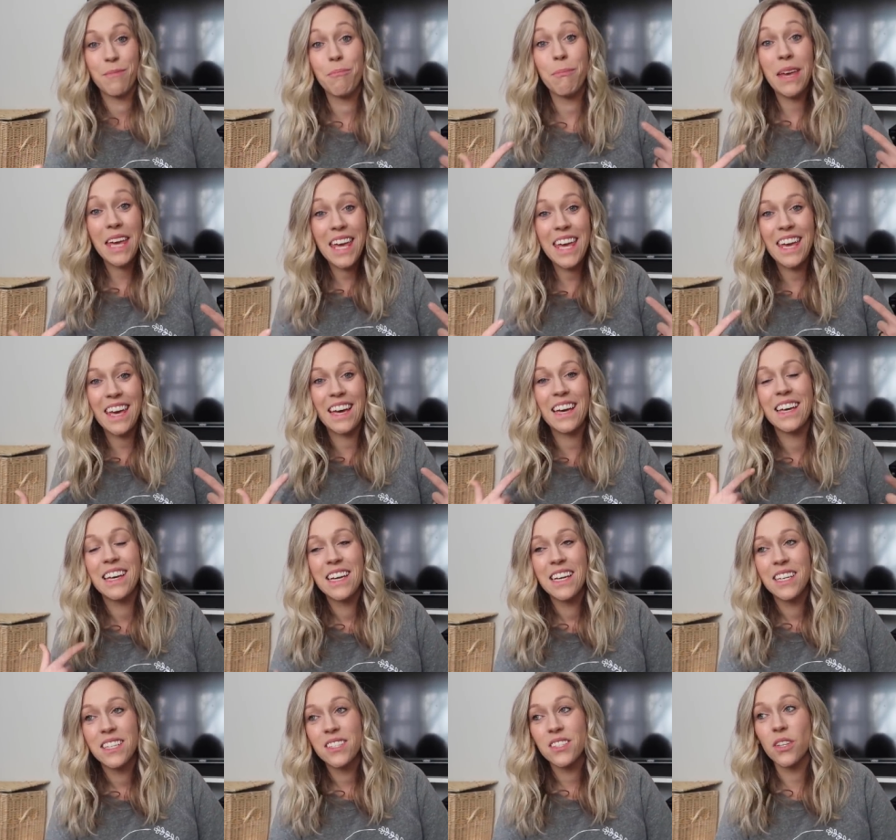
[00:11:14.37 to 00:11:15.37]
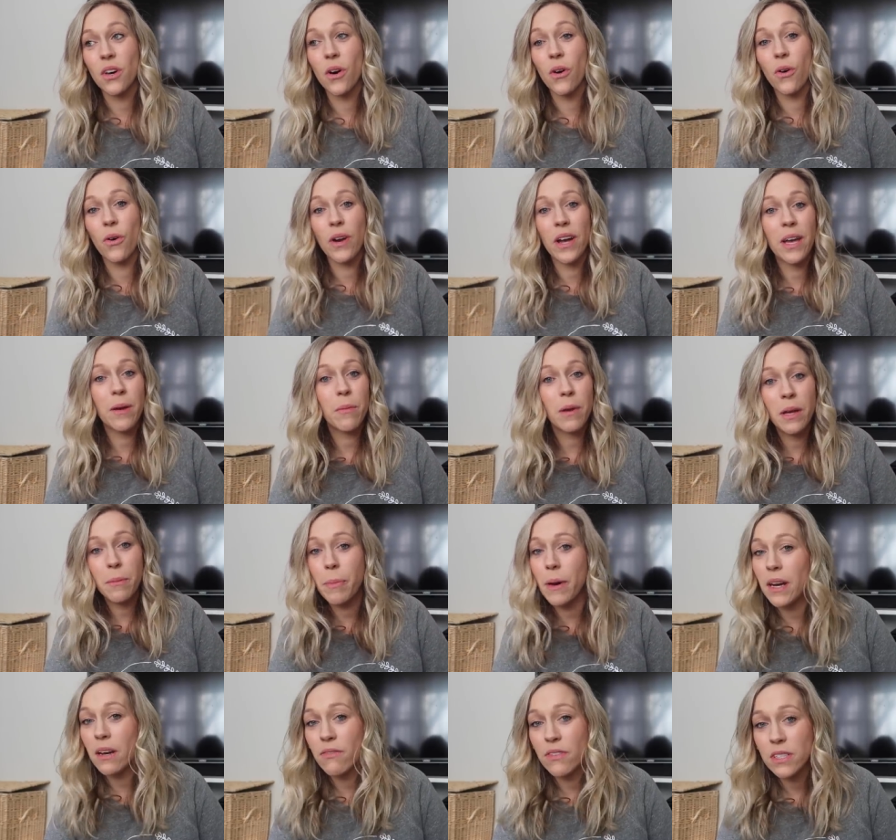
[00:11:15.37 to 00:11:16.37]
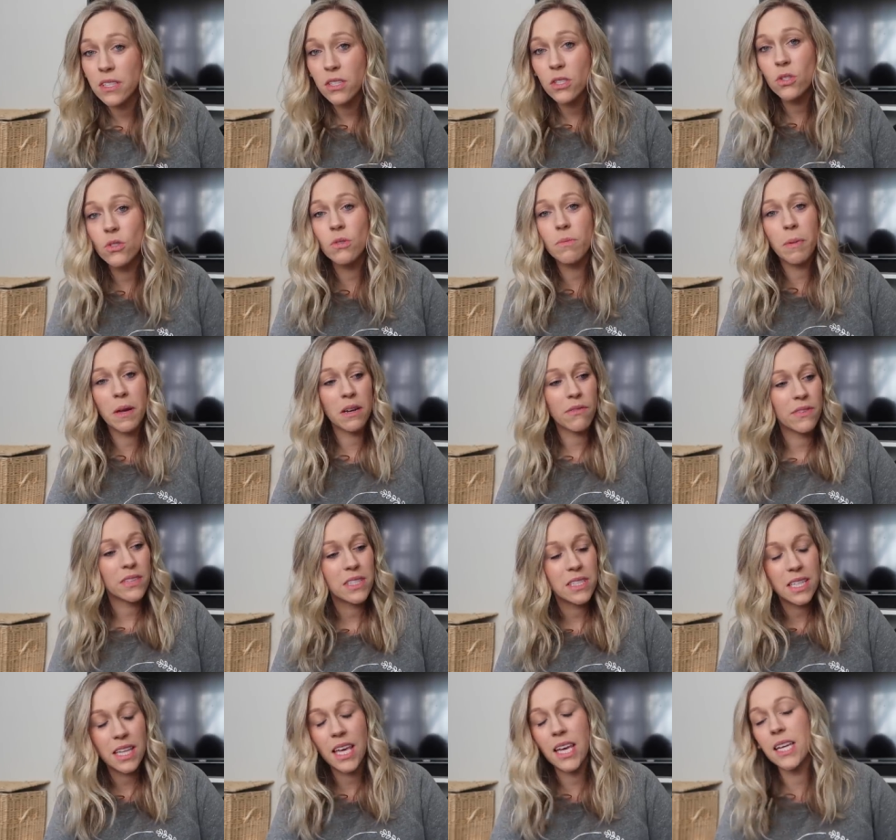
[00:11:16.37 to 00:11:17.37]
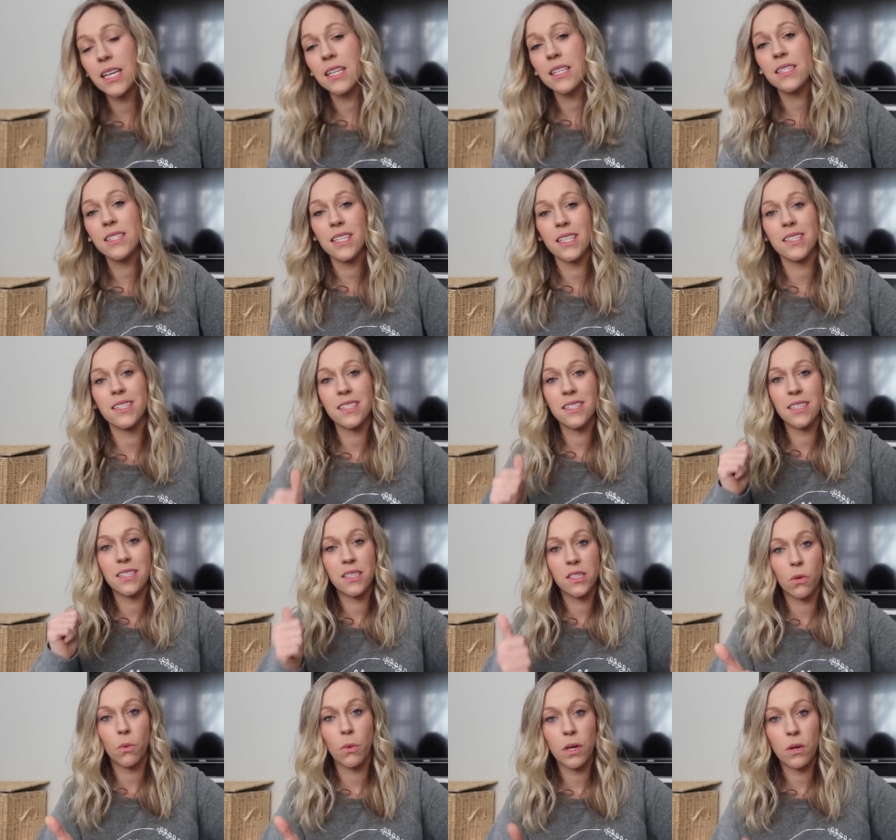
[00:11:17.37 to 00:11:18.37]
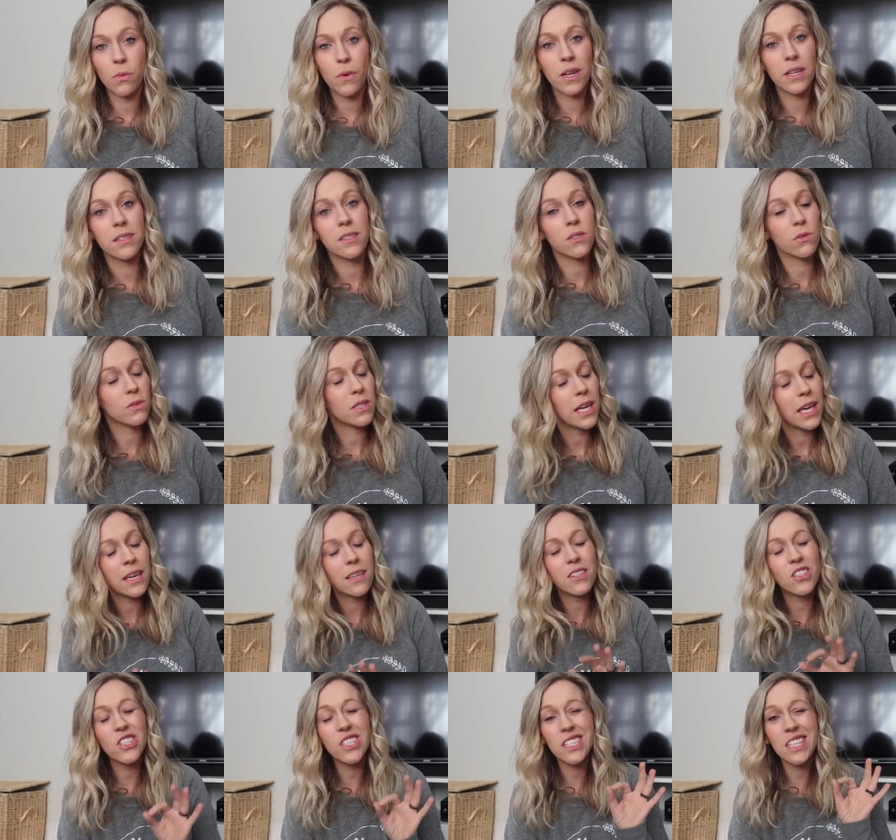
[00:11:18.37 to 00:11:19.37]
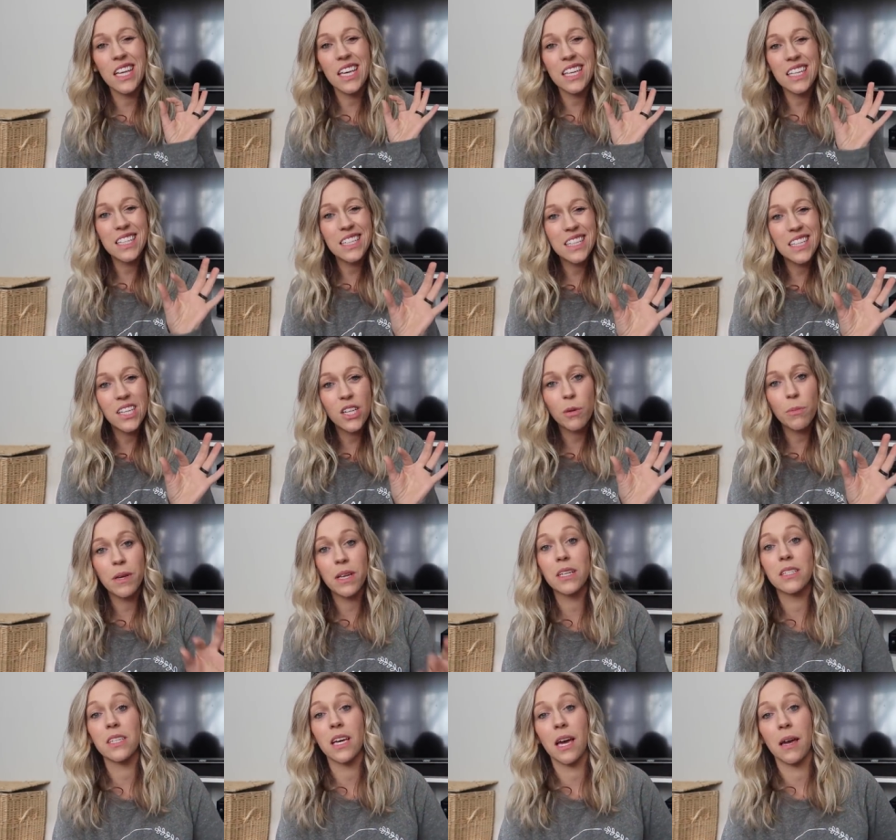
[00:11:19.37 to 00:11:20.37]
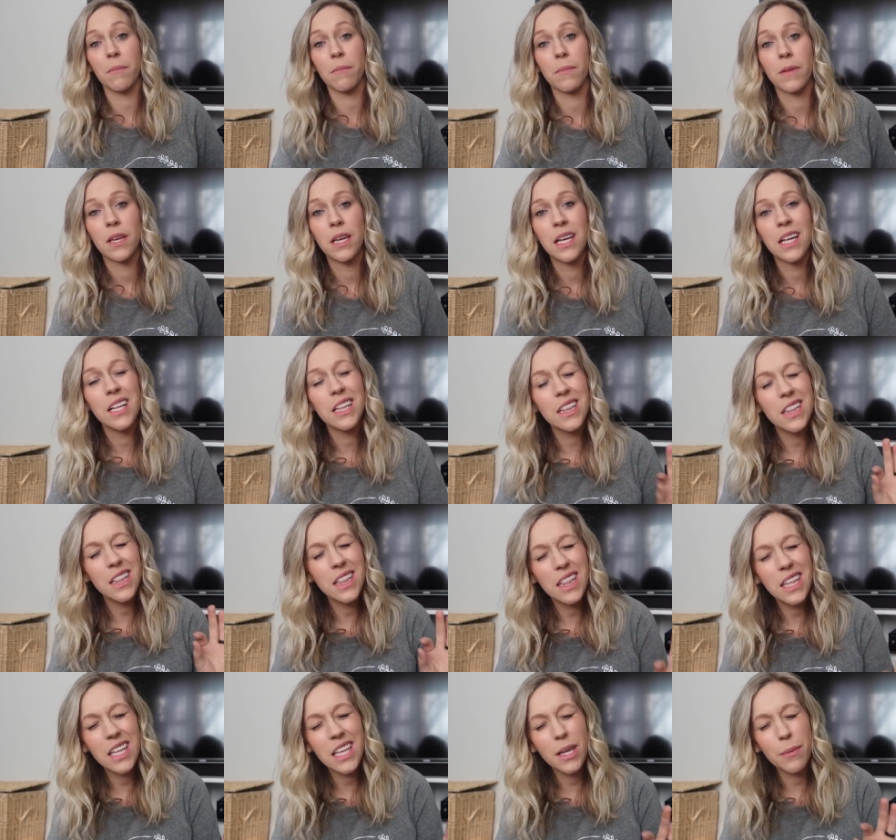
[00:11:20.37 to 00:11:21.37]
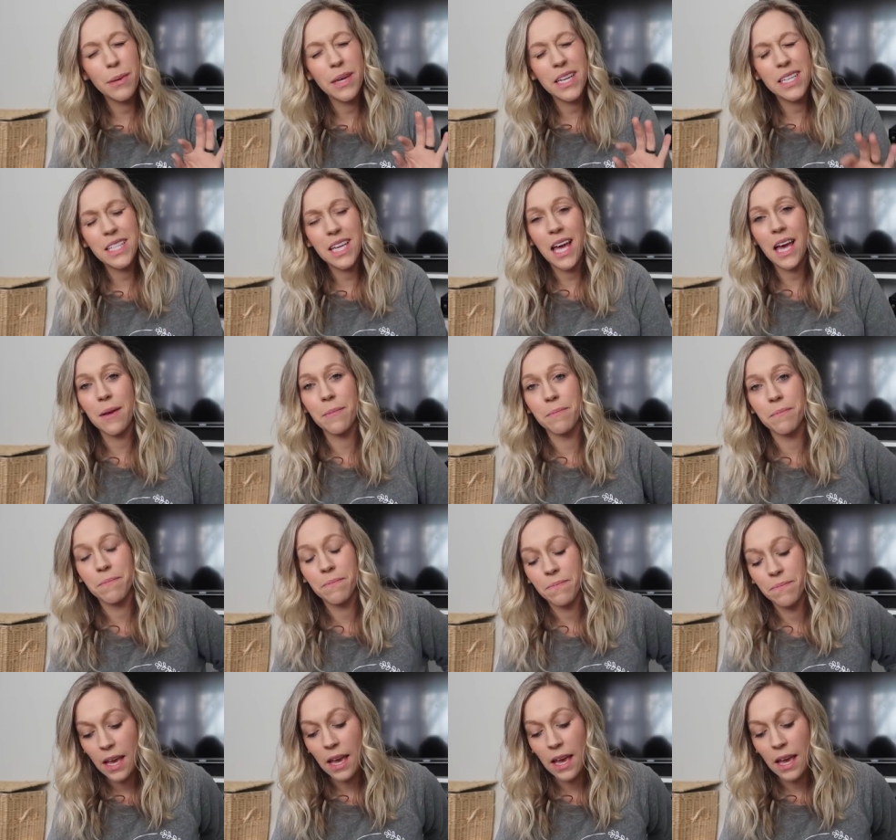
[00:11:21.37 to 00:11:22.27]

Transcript: me. So if it benefits you, benefits the kids, it's, it's a win-win. So take just like a little bit of time, a little bit of time.